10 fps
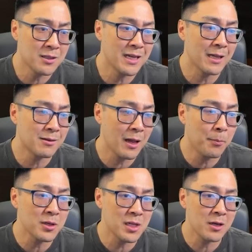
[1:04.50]
to get
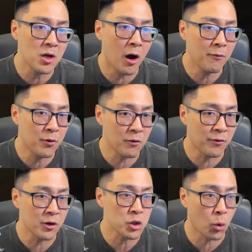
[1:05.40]
10% off your
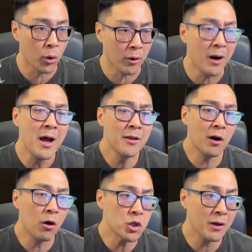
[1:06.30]
first order.
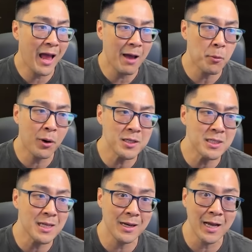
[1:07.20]
They're also going to have a
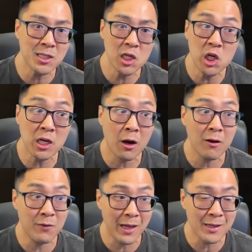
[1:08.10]
presence at
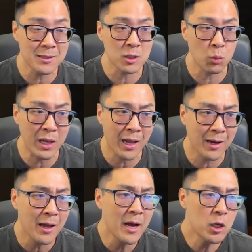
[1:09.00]
SCGCon Vegas this
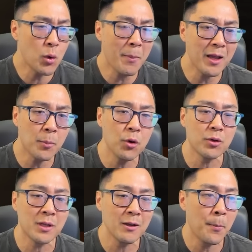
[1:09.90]
weekend. Swing by their
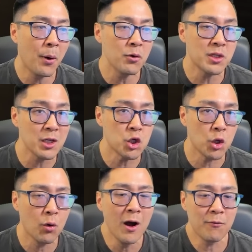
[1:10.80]
booth, tell them Paul sent
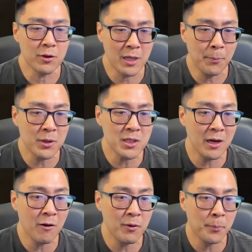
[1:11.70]
you for 10%
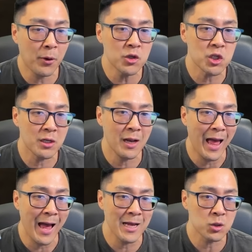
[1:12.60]
off in person
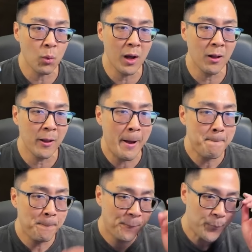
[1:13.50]
as well.
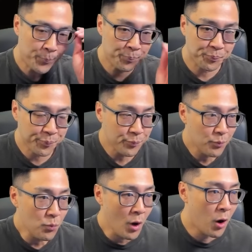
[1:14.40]

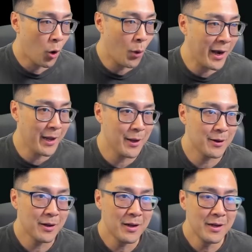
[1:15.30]
Alrighty,
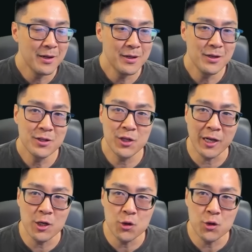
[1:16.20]
second